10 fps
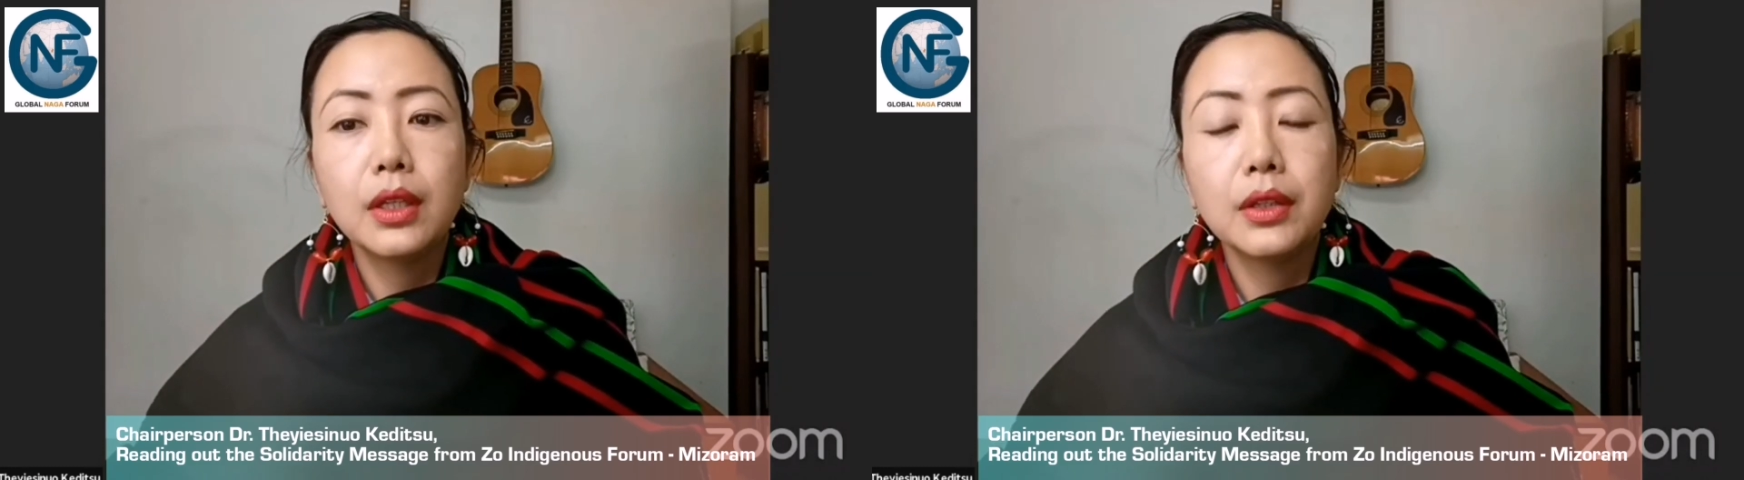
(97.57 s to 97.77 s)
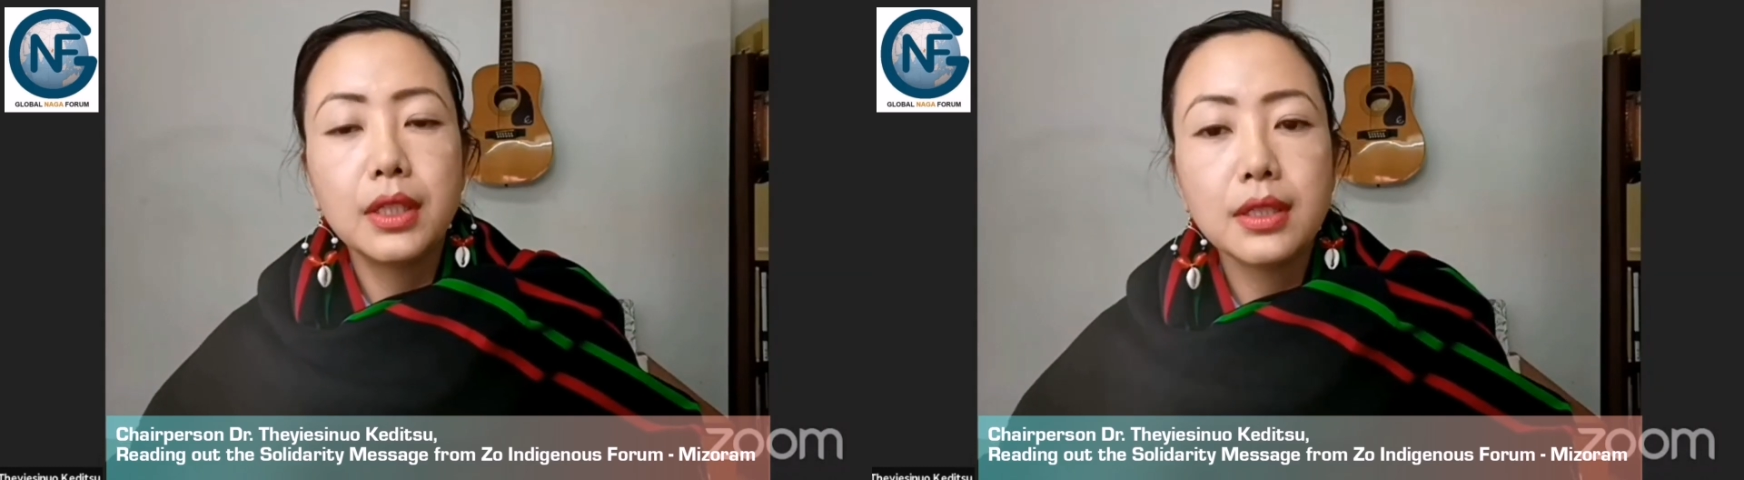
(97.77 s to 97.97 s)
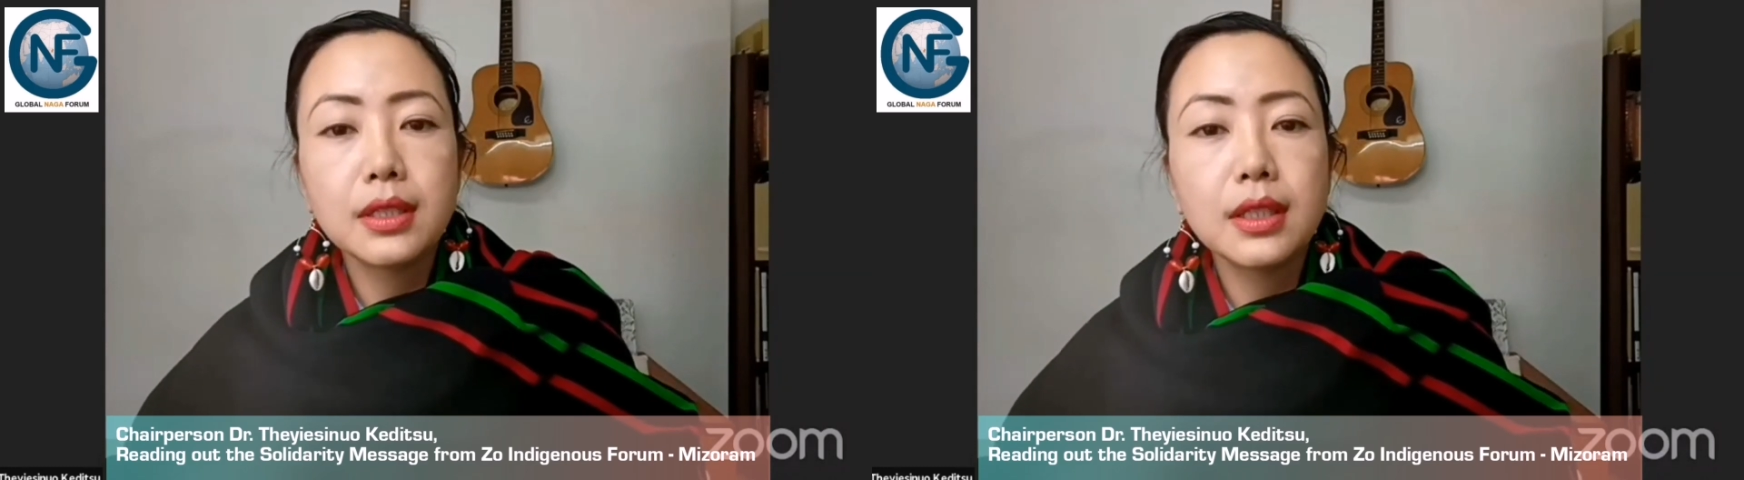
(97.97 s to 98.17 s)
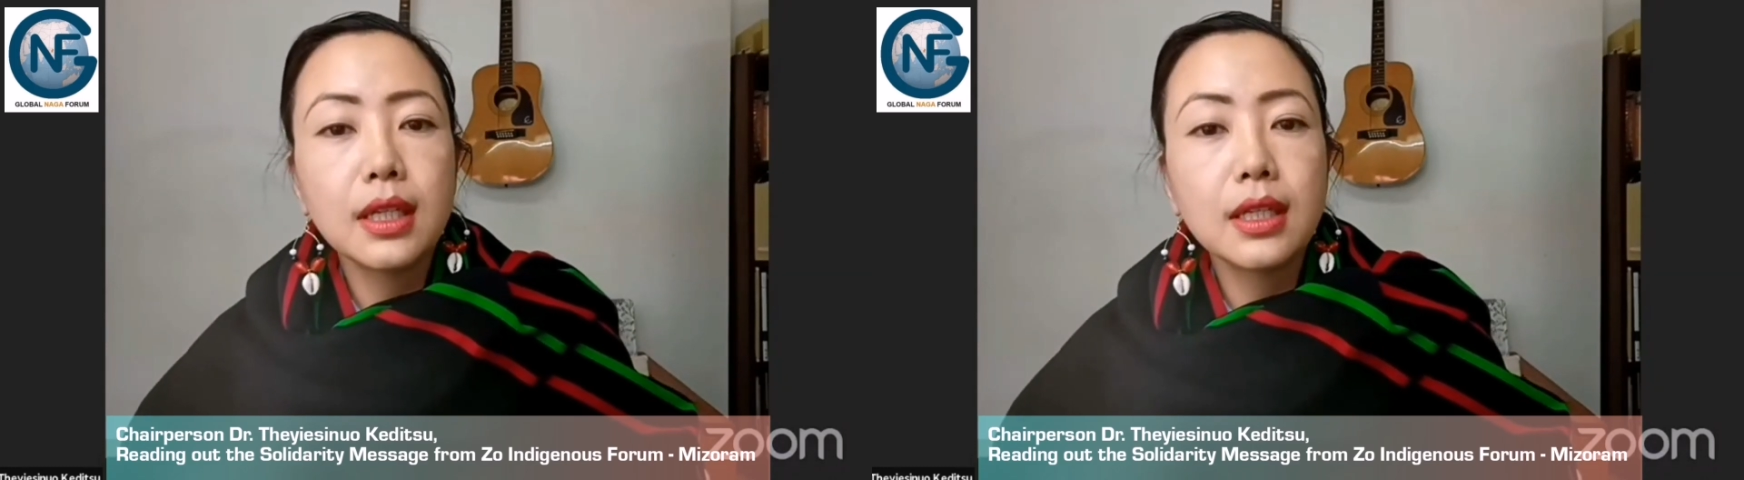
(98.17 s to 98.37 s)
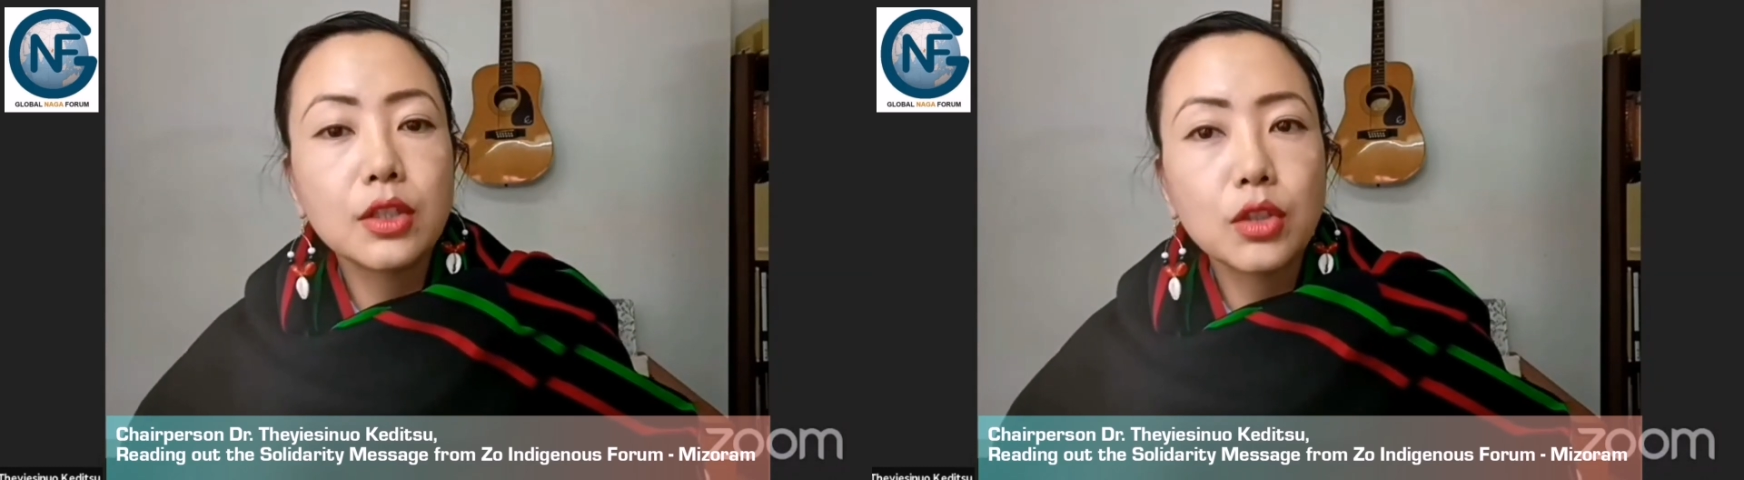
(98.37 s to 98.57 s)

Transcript: This is the